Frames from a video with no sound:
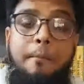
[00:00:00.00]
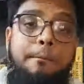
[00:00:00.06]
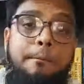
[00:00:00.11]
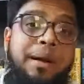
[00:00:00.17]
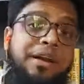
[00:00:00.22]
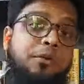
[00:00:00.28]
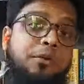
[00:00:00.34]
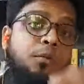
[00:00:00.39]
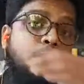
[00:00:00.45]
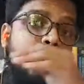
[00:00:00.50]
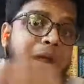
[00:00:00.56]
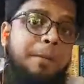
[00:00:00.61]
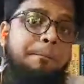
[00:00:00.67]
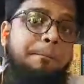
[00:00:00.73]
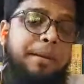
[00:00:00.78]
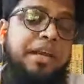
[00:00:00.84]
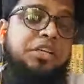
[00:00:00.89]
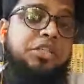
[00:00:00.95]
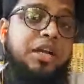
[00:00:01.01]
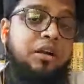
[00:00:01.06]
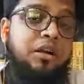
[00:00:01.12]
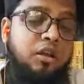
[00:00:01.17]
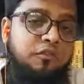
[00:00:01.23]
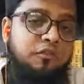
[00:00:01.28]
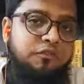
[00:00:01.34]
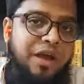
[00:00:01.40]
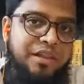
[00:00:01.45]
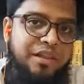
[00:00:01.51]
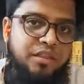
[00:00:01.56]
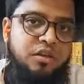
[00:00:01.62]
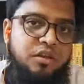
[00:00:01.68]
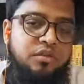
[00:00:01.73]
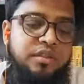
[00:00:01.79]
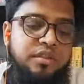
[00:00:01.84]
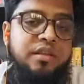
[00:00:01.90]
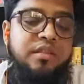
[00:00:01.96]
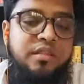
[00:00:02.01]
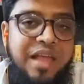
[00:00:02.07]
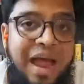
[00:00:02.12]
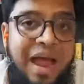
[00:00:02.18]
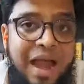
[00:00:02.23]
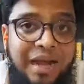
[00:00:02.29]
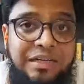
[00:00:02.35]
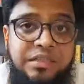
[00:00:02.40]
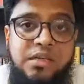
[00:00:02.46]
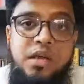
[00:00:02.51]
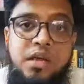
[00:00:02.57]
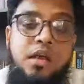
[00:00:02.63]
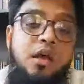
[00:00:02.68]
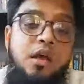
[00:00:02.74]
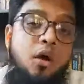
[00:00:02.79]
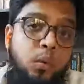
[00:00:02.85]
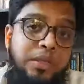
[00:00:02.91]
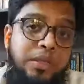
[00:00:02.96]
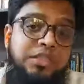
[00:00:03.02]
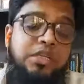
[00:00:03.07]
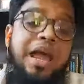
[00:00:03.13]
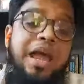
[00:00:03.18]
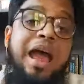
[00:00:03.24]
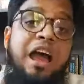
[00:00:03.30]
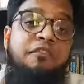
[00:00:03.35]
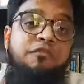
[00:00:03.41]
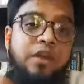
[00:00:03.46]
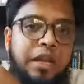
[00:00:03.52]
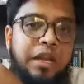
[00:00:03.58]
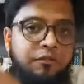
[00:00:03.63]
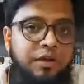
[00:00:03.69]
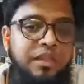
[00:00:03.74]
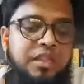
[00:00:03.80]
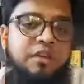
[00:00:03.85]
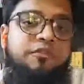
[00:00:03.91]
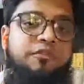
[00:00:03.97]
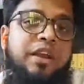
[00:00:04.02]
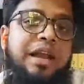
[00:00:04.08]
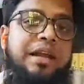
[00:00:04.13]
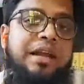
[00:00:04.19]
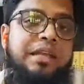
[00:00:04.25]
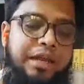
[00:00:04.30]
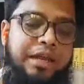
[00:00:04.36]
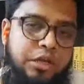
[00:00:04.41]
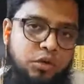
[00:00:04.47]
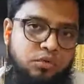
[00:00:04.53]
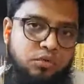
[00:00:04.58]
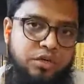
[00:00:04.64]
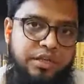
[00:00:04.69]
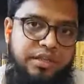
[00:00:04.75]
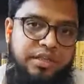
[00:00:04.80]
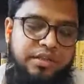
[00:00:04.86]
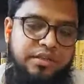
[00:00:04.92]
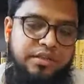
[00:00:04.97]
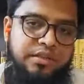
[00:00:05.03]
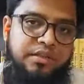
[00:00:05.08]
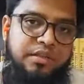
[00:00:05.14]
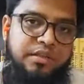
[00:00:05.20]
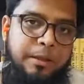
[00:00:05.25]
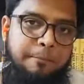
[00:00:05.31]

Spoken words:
But one patient of carcinosin is that which have never suffered any acute diseases.